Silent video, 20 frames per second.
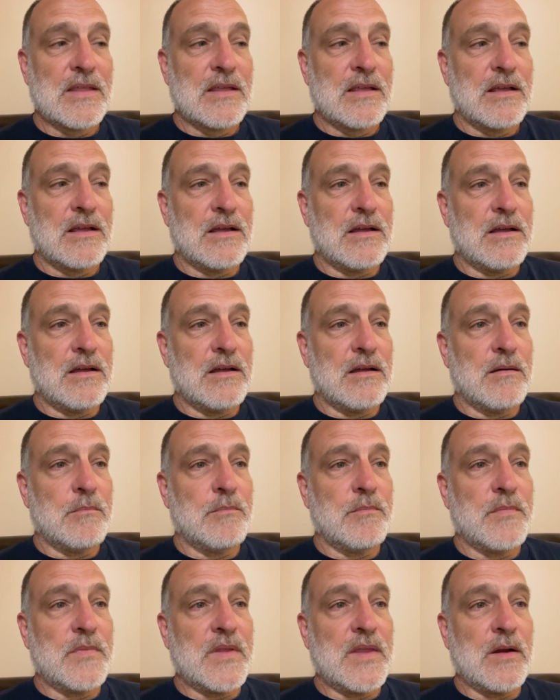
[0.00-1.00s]

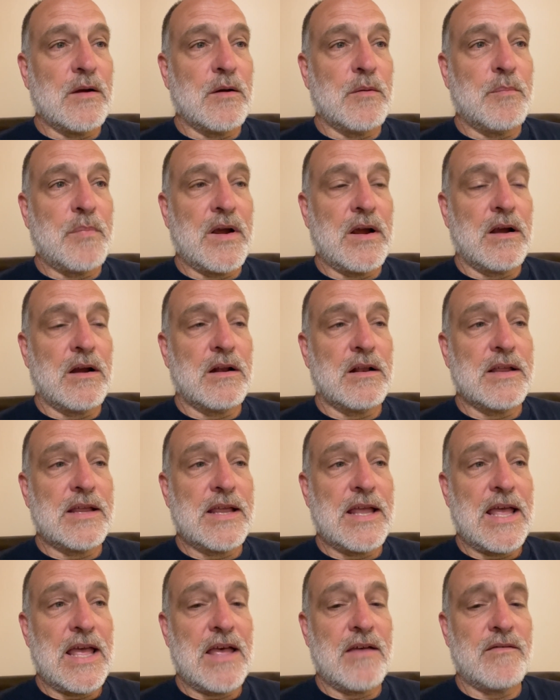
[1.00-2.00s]
They're apparently
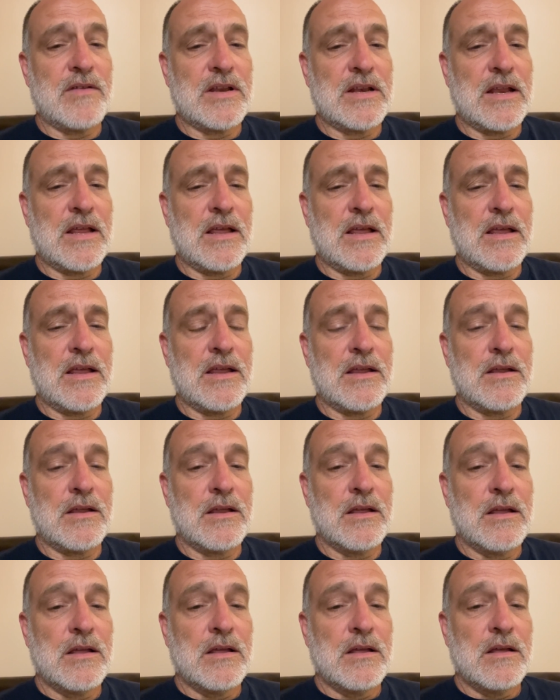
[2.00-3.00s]
having a,
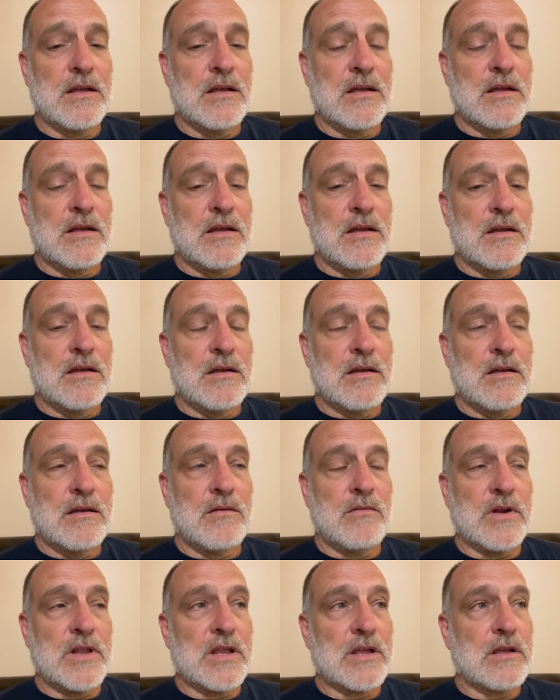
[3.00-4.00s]

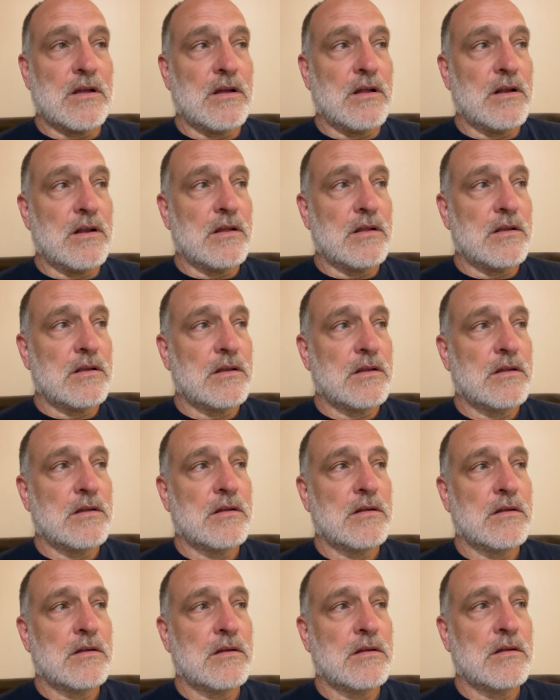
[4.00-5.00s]
what do they call it?
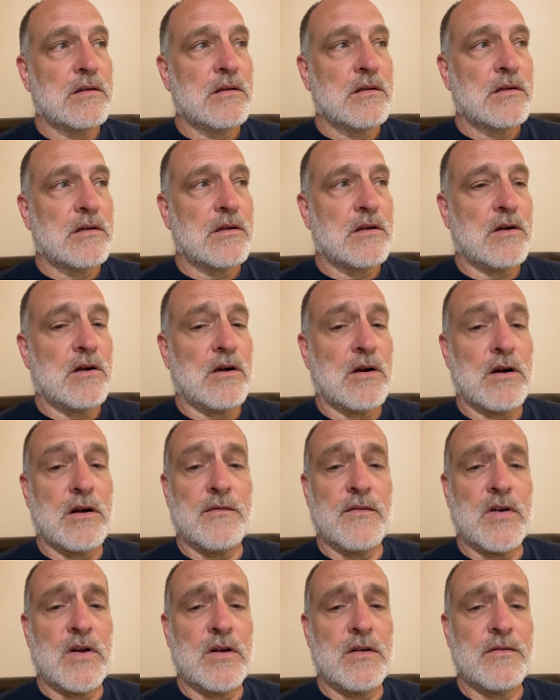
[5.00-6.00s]

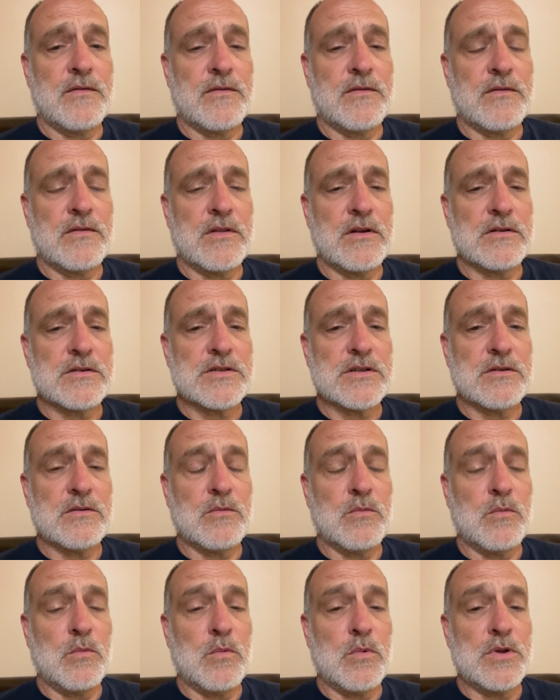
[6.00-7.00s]
Carve off. There's a
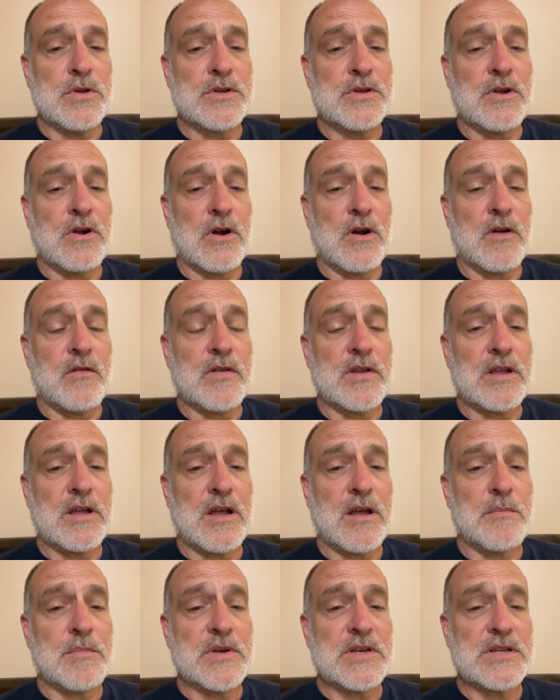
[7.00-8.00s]
wood carving
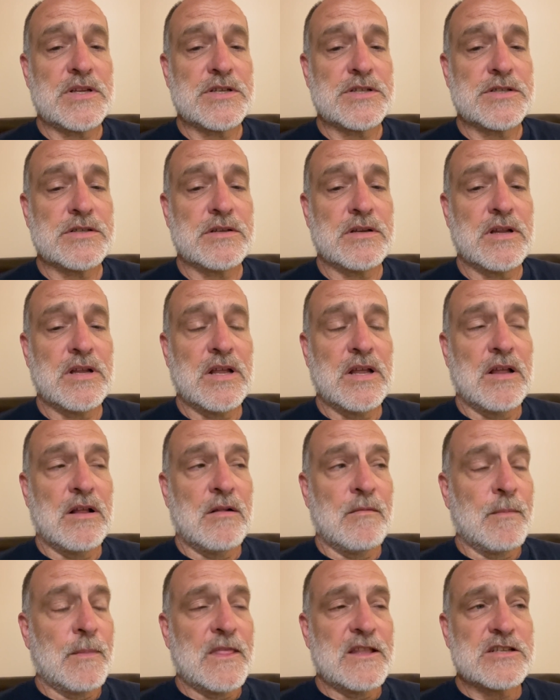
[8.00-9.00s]
competition.
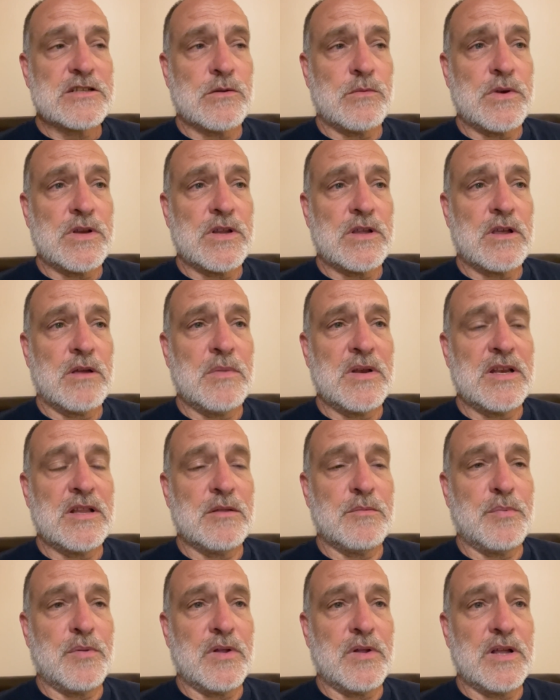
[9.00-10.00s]
So when you come into
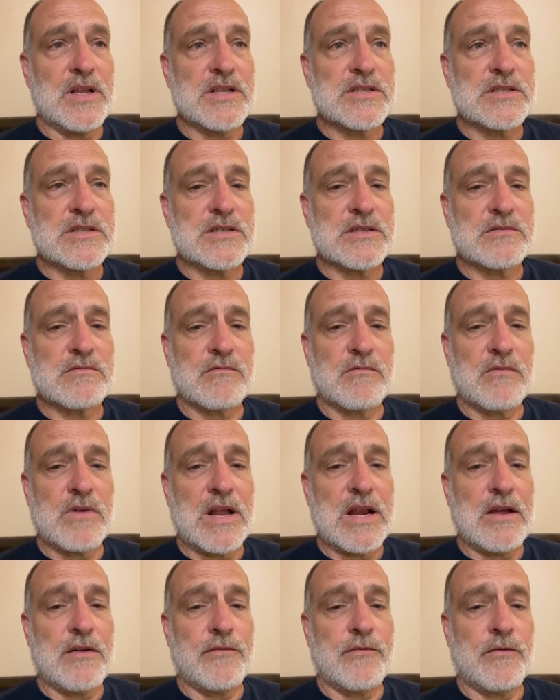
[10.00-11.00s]
the place, just right
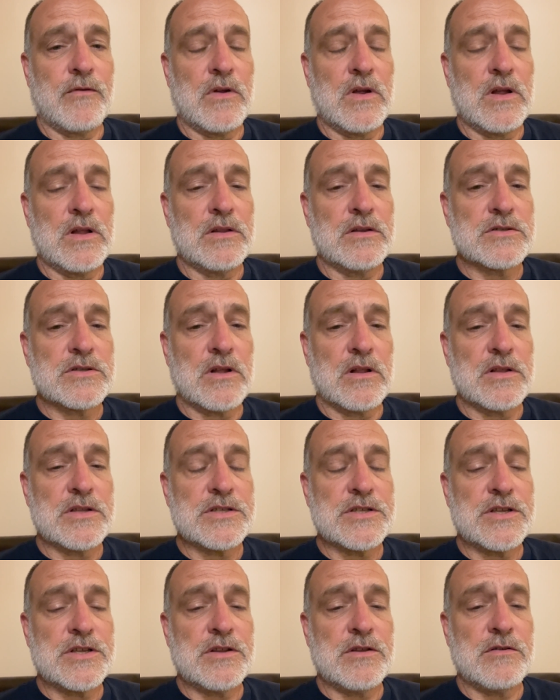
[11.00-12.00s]
out front, there's all
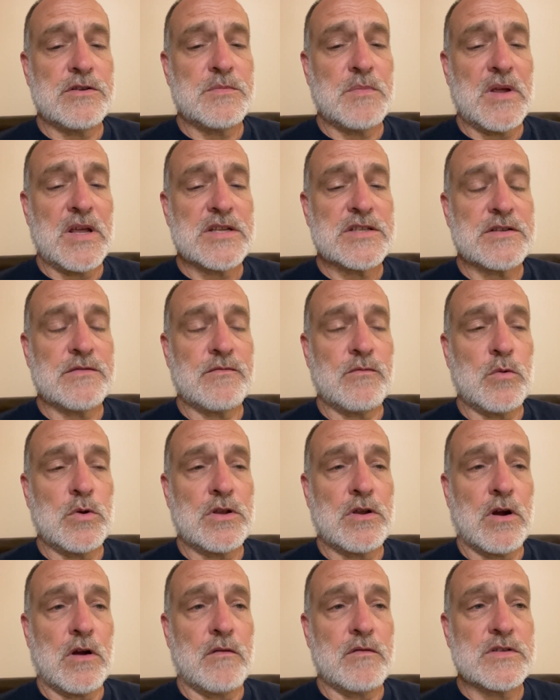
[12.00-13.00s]
these huge, massive wood
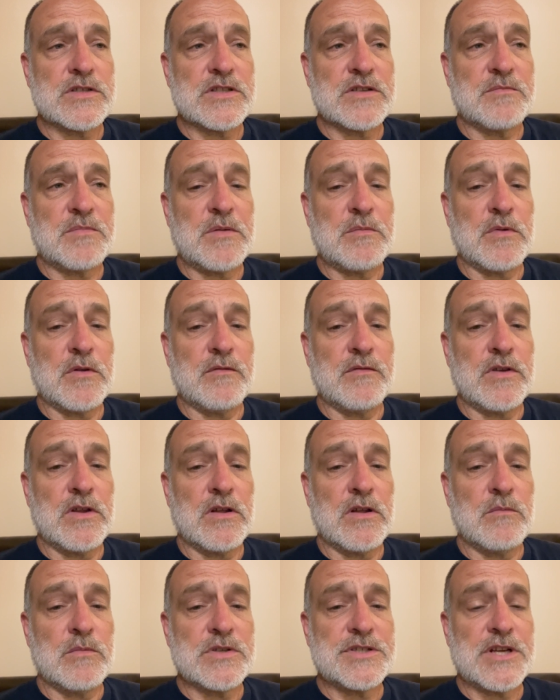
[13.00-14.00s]
carvings that people have
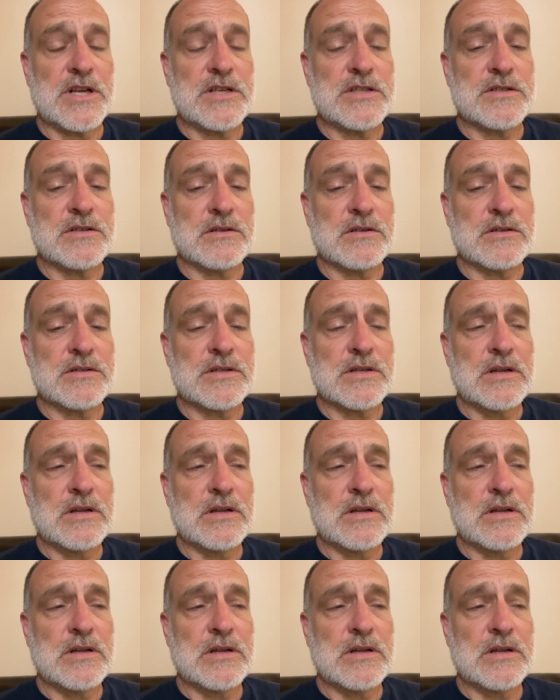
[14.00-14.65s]
done with chainsaws.